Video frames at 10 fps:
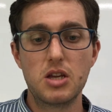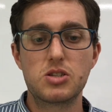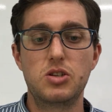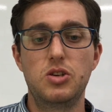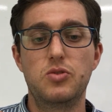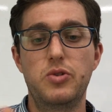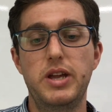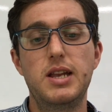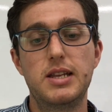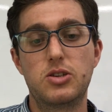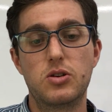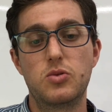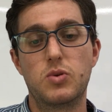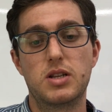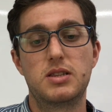So you really
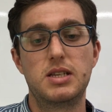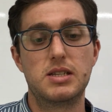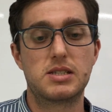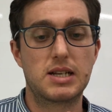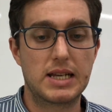don't want these